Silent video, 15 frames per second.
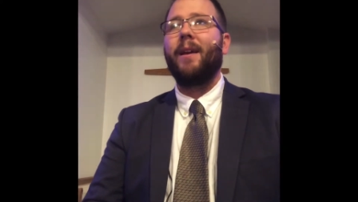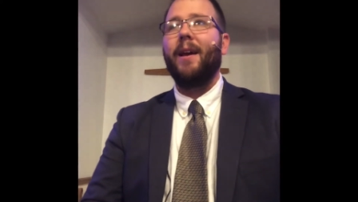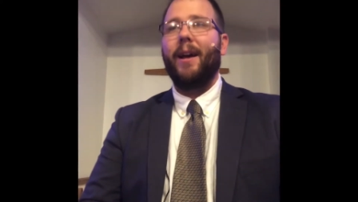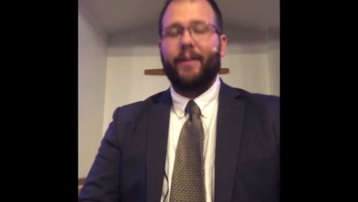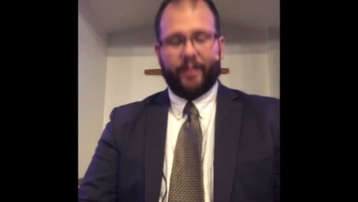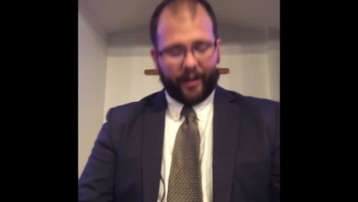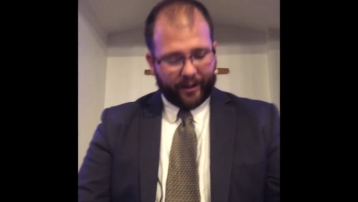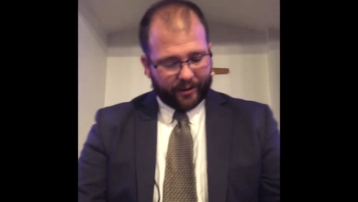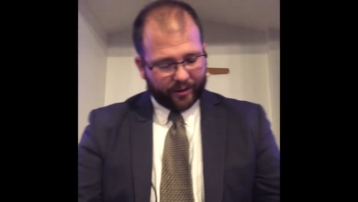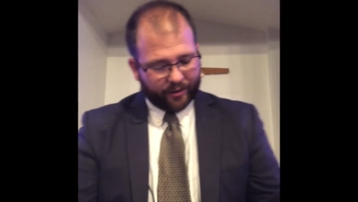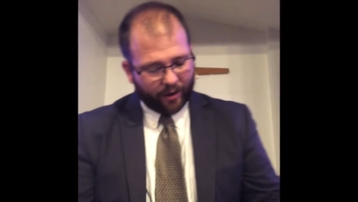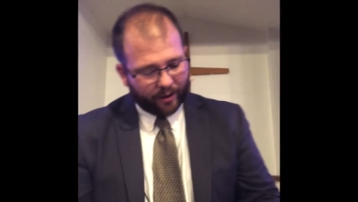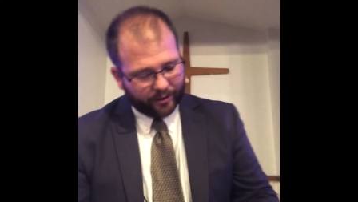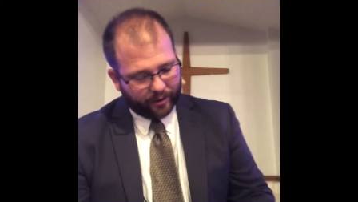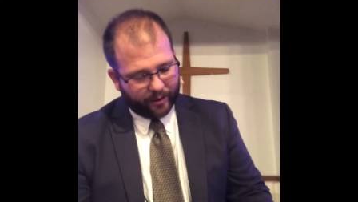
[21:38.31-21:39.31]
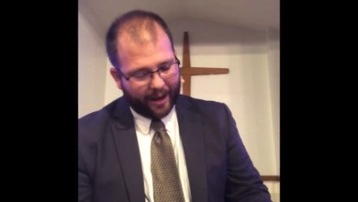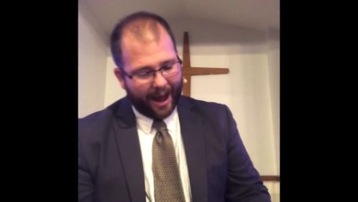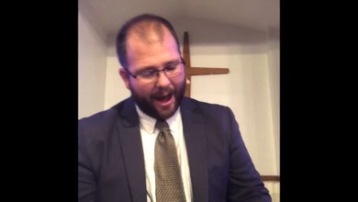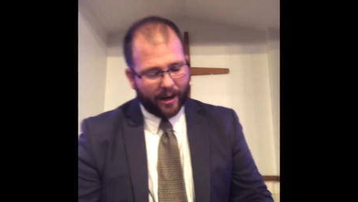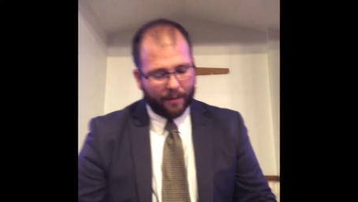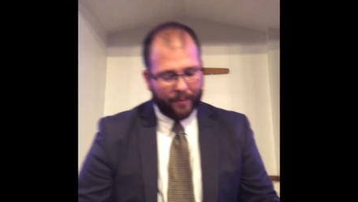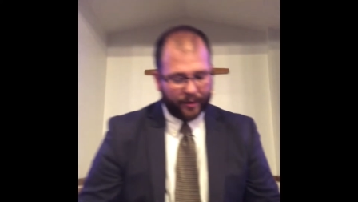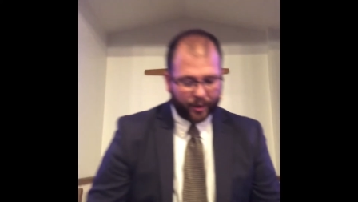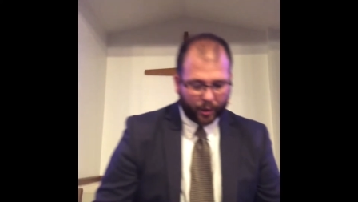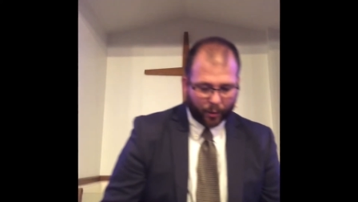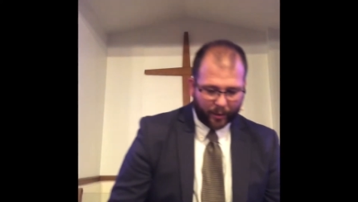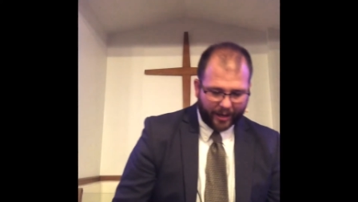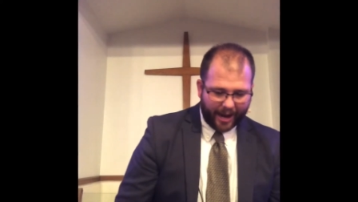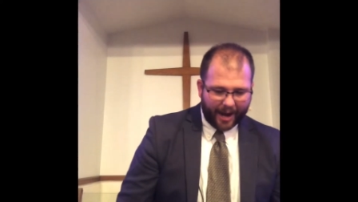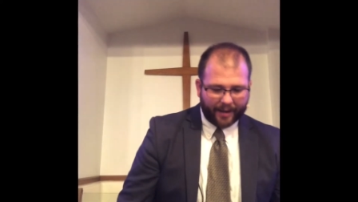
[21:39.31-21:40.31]
It teaches us that Adam is
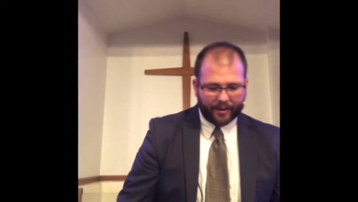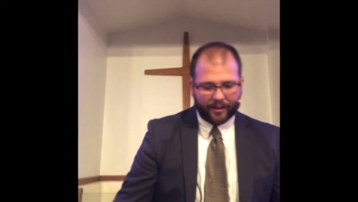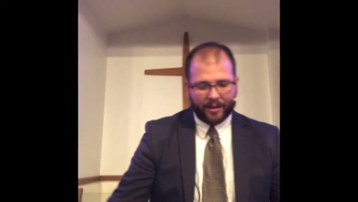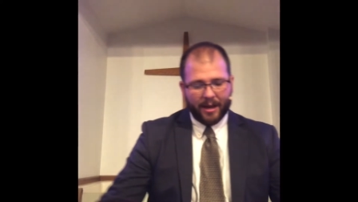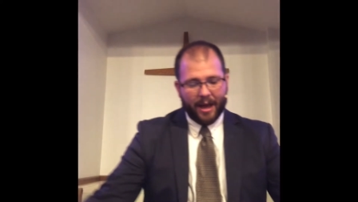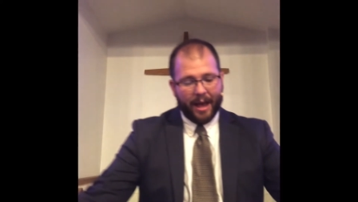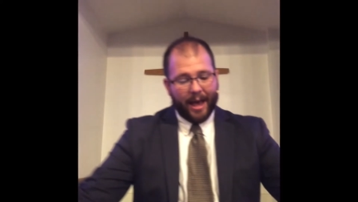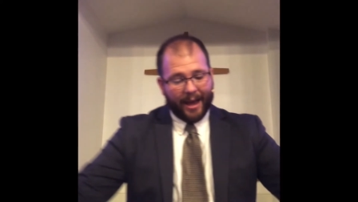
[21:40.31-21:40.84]
created,